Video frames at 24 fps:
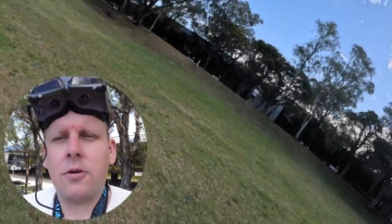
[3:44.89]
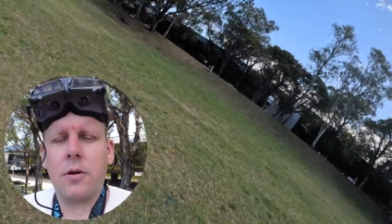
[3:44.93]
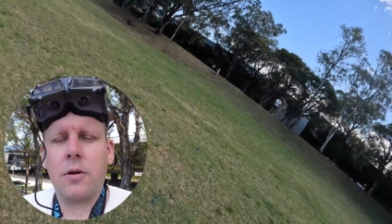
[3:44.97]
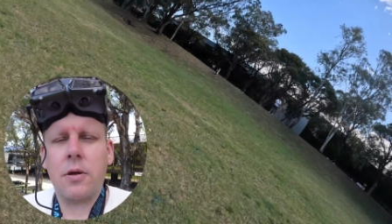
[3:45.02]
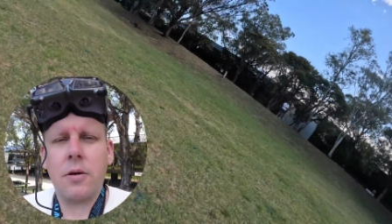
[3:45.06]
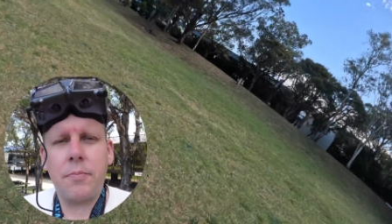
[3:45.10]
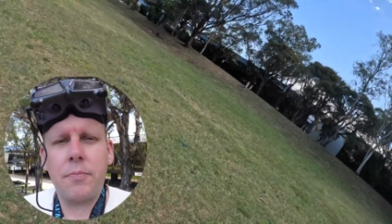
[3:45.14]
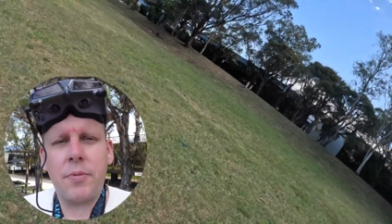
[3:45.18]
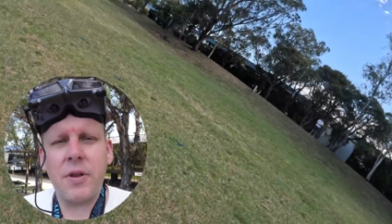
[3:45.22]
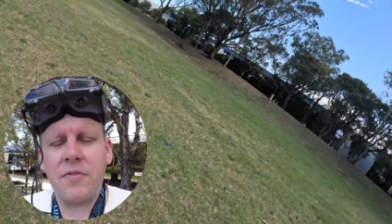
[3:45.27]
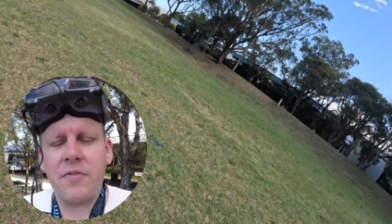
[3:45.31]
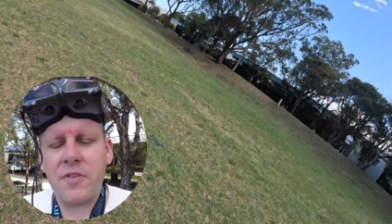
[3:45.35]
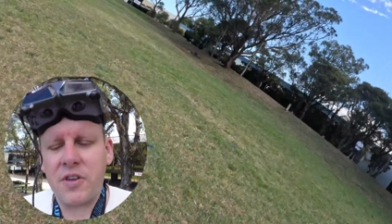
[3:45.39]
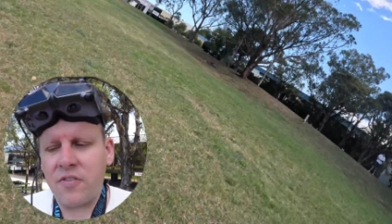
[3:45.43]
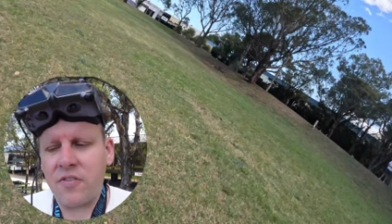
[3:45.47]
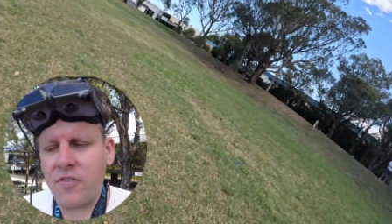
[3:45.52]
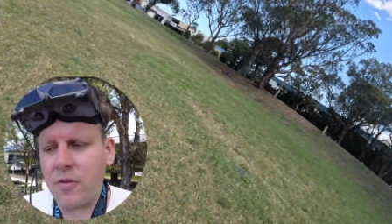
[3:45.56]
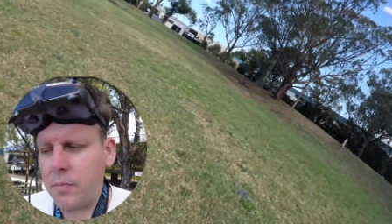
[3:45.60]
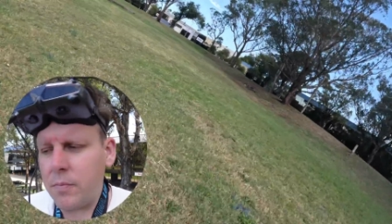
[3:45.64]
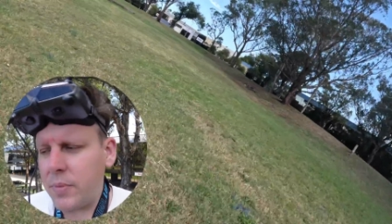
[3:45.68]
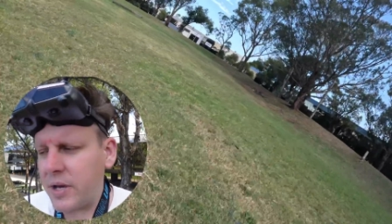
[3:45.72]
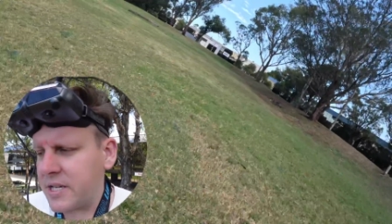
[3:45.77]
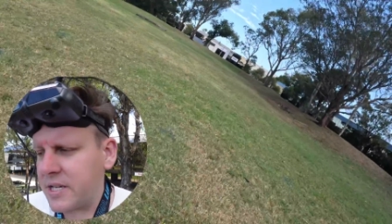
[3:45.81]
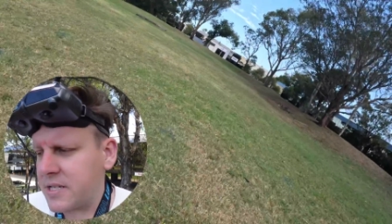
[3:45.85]
a bit of a
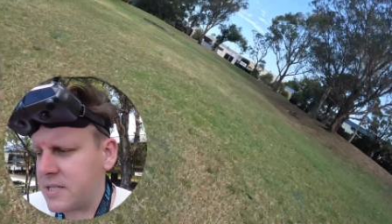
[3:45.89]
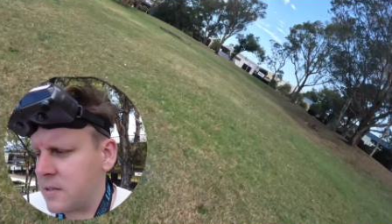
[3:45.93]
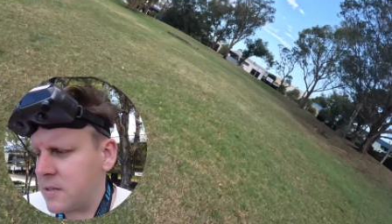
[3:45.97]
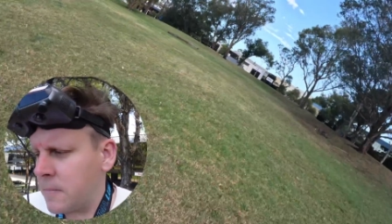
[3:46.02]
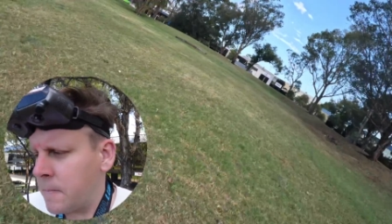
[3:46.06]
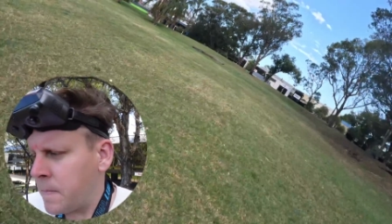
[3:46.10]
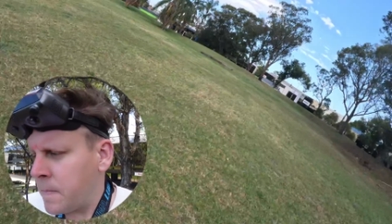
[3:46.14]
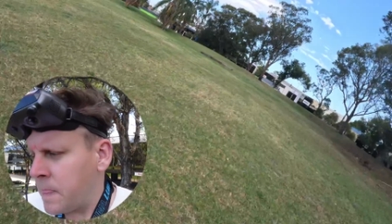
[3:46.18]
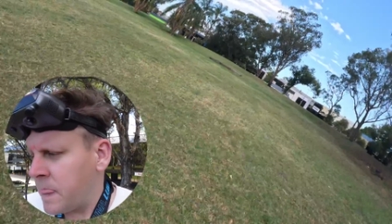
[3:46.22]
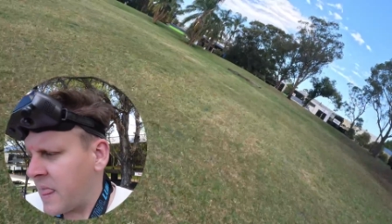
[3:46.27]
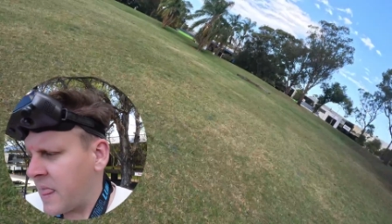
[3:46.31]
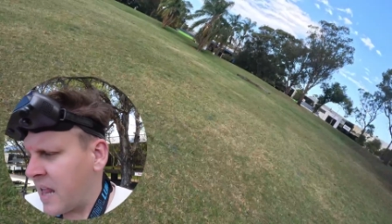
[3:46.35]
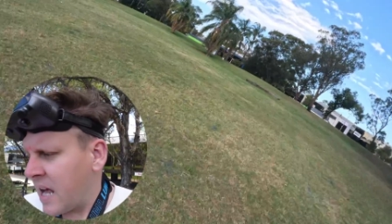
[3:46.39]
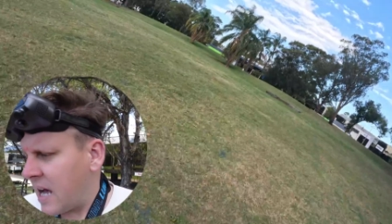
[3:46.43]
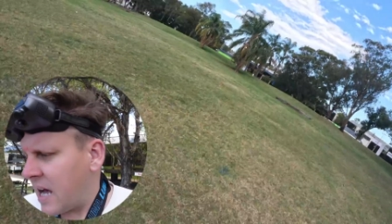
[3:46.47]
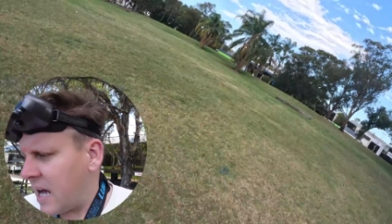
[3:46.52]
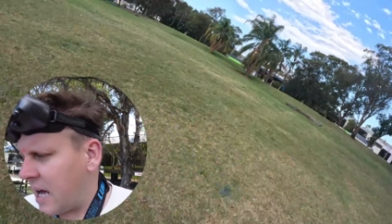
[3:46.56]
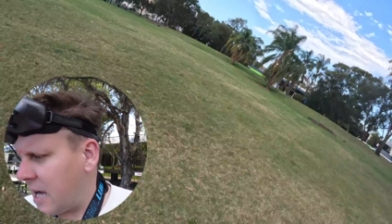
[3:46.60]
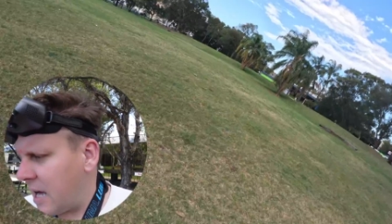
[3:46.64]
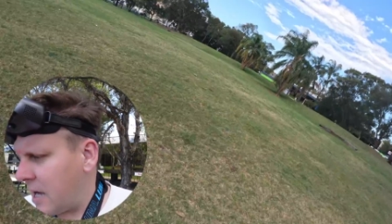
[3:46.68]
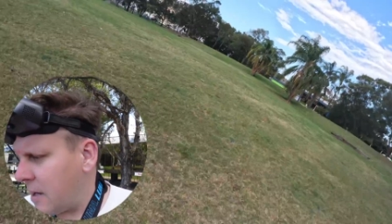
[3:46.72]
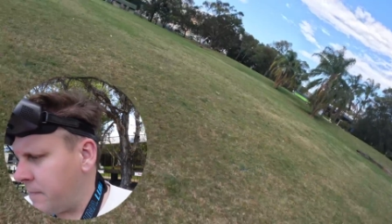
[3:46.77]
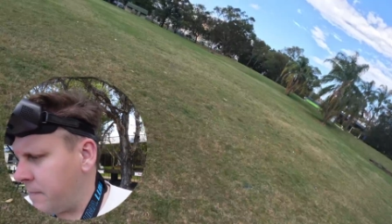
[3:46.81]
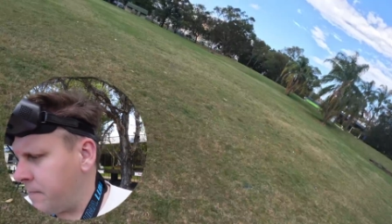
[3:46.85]
different beast.
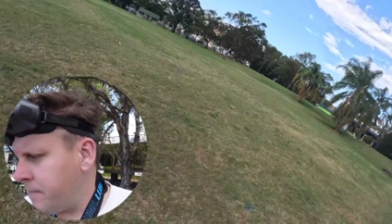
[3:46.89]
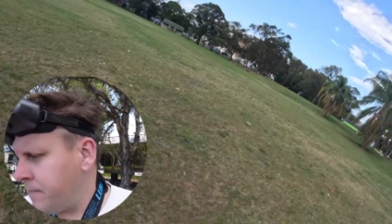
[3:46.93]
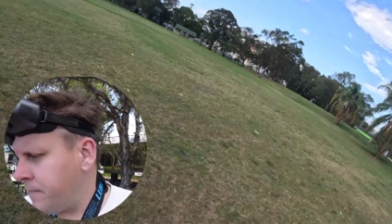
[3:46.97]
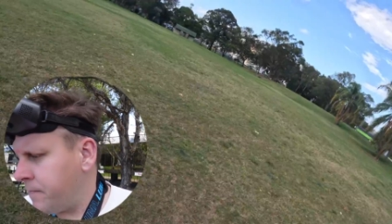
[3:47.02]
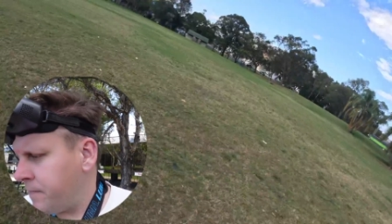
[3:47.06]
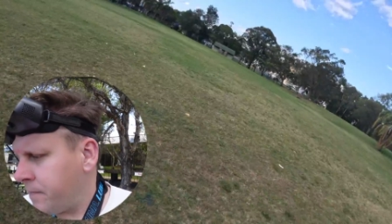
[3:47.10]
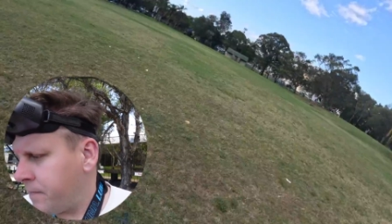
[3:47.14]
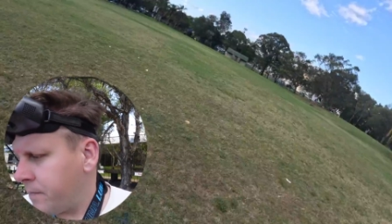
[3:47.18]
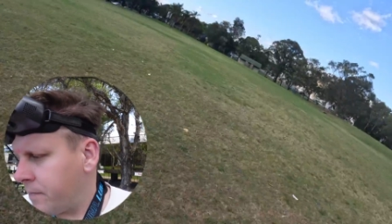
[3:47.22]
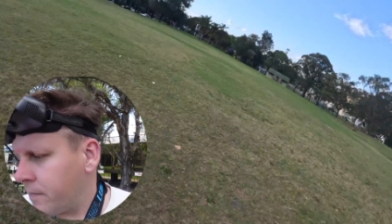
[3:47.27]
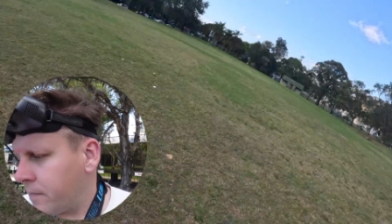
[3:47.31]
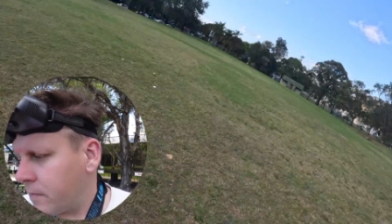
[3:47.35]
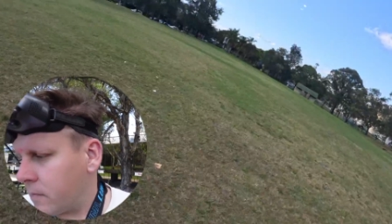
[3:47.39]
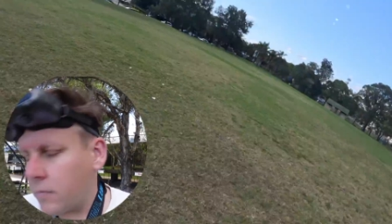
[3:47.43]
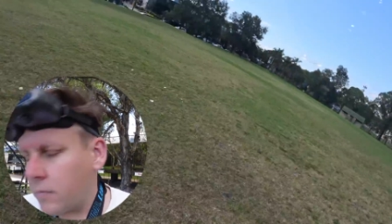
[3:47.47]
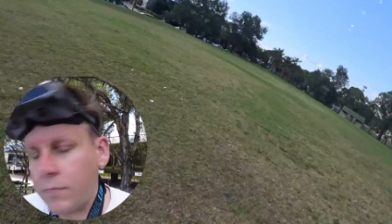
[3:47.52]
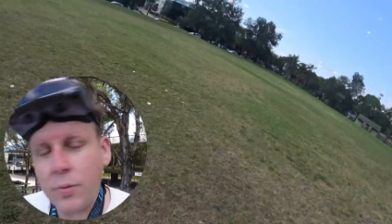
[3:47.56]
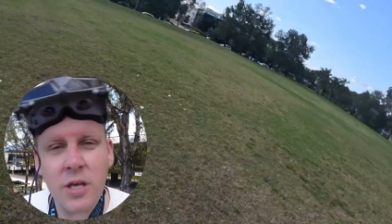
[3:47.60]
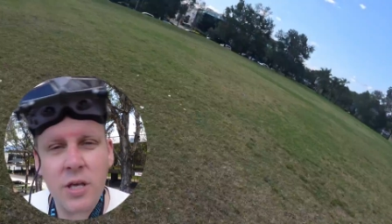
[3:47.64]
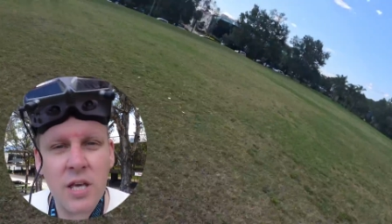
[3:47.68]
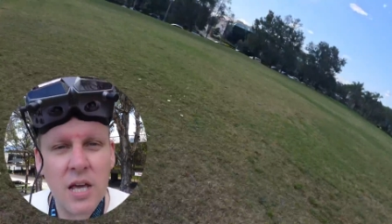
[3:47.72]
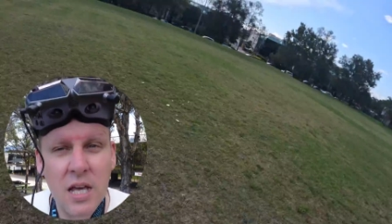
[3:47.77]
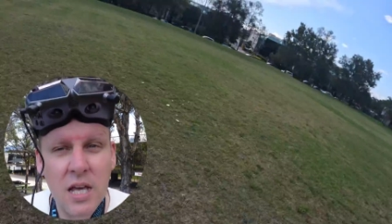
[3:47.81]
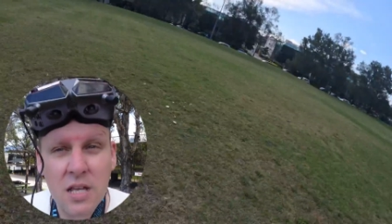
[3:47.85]
Um,
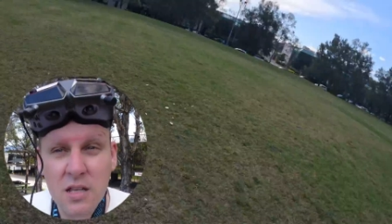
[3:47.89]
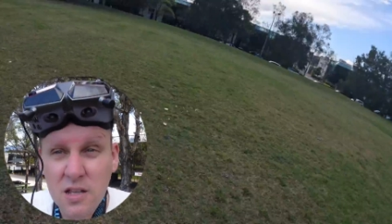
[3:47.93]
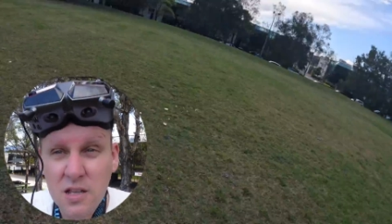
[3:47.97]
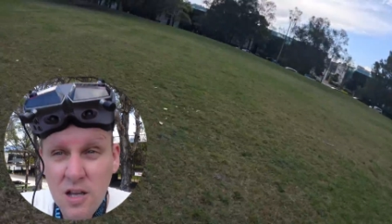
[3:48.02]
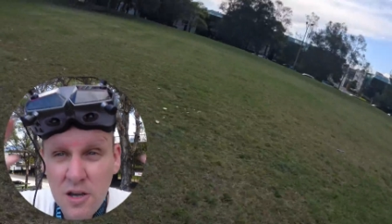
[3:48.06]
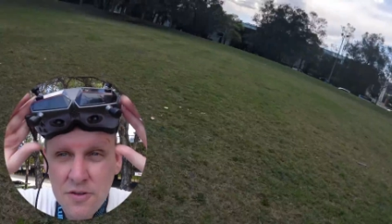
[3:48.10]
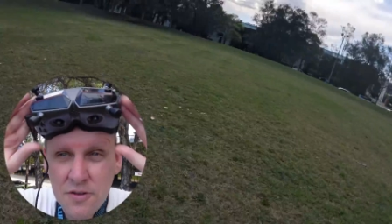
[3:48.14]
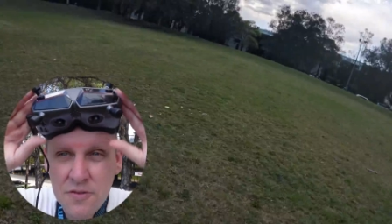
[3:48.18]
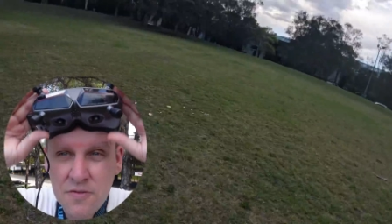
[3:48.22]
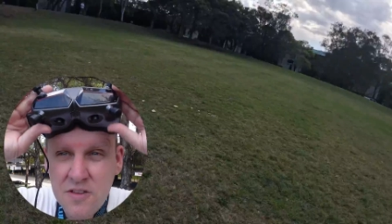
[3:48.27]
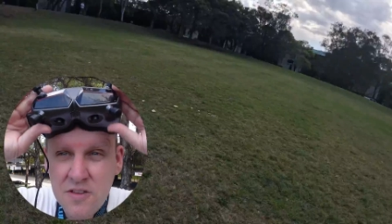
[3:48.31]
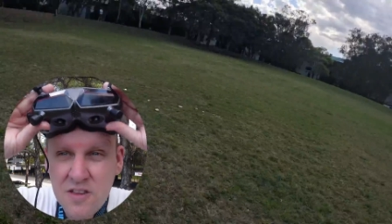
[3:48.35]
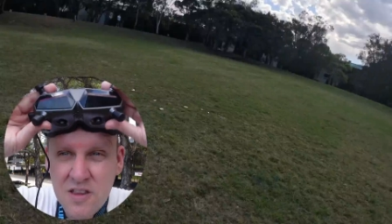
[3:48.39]
but yeah, no,